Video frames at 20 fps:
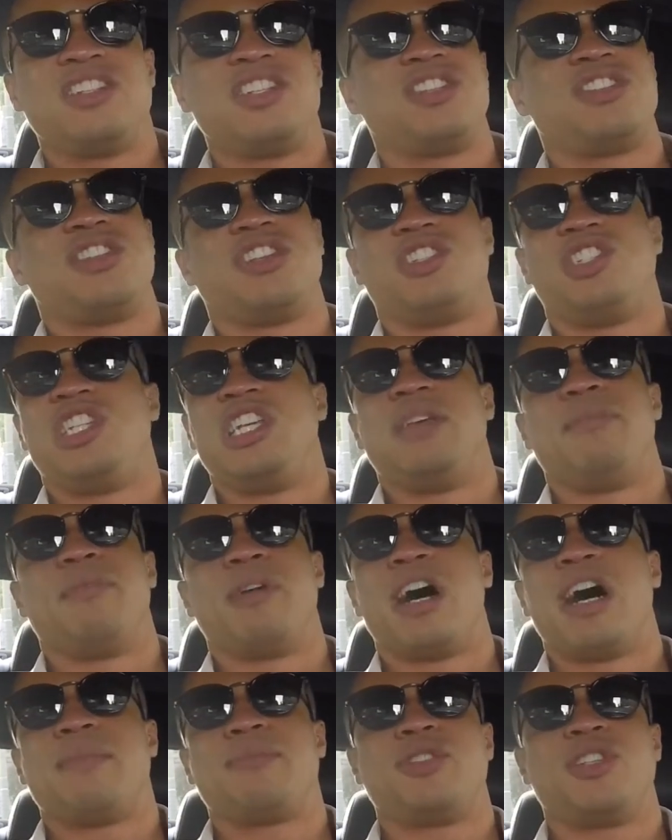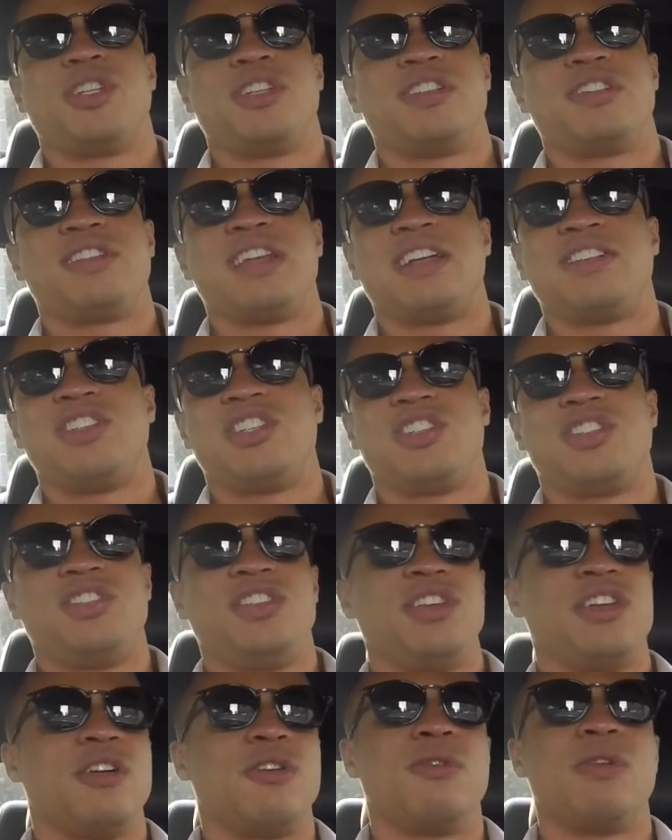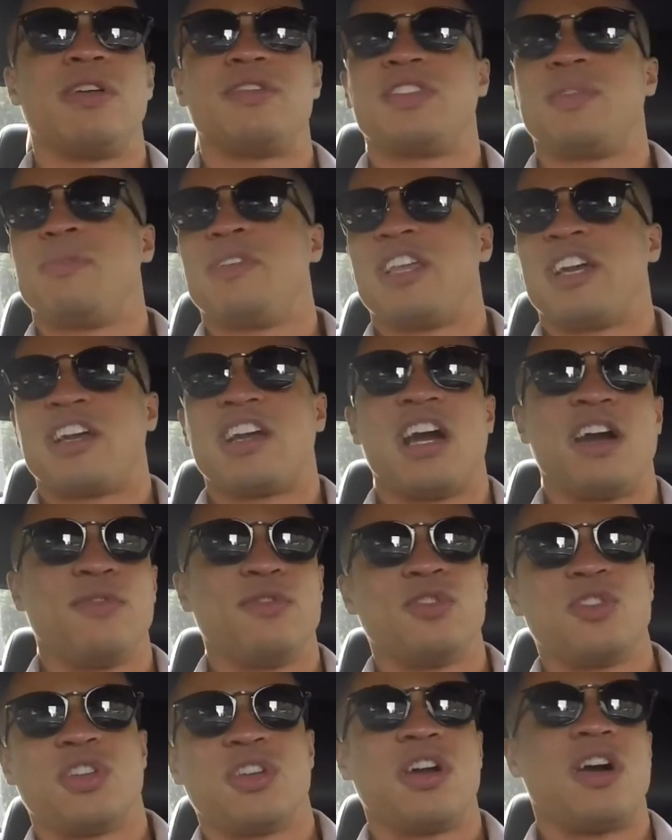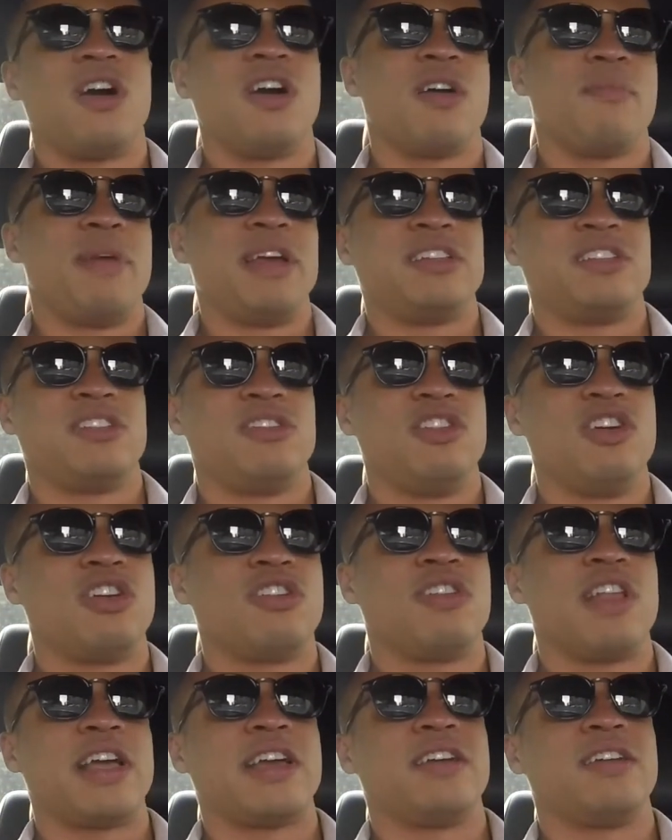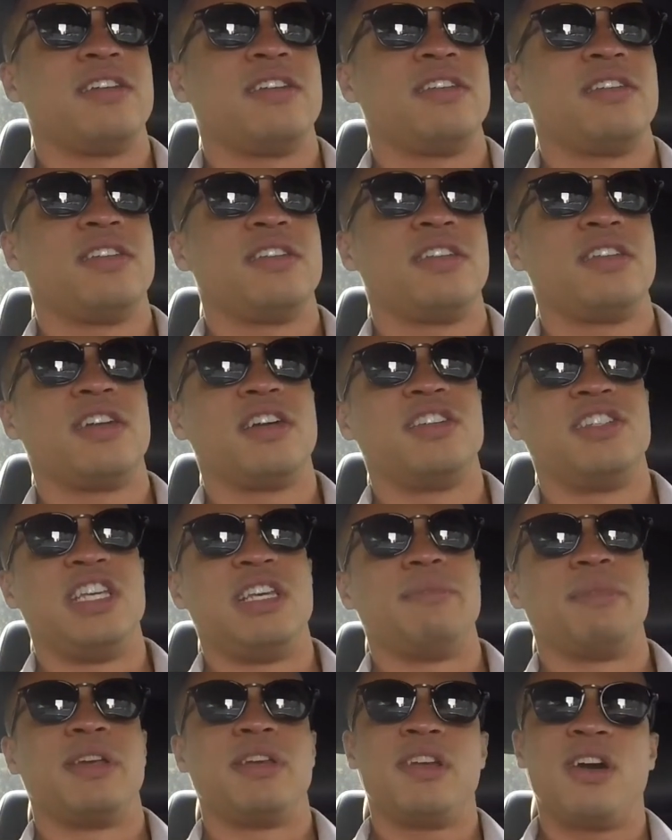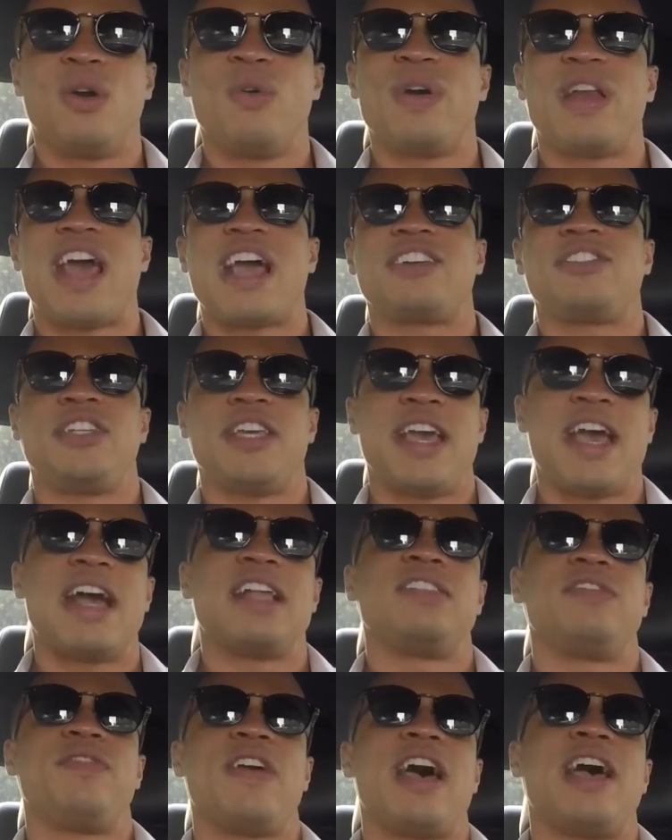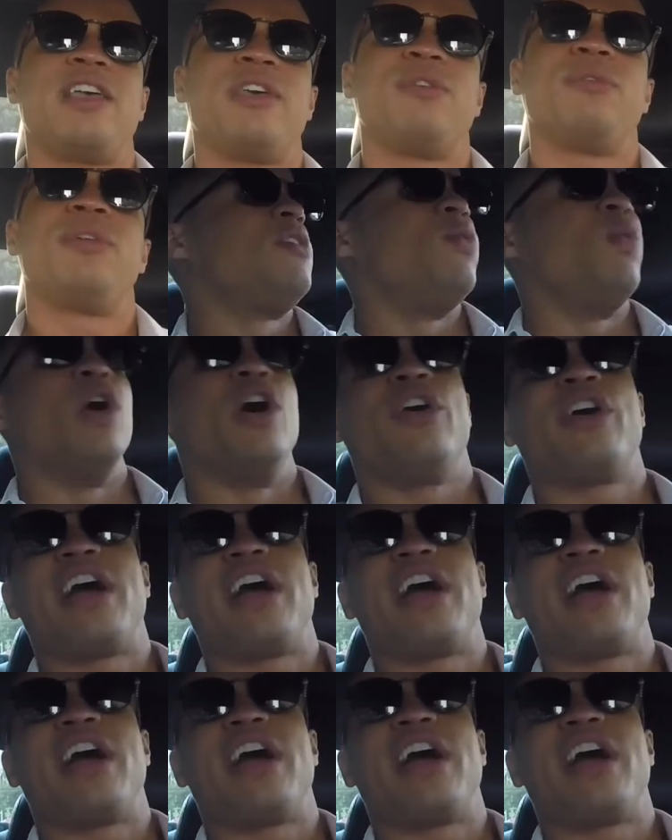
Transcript: just a cheap option. It's not just, you know, something that covers the car and makes it look like a Demon. No, it actually adds value. Well,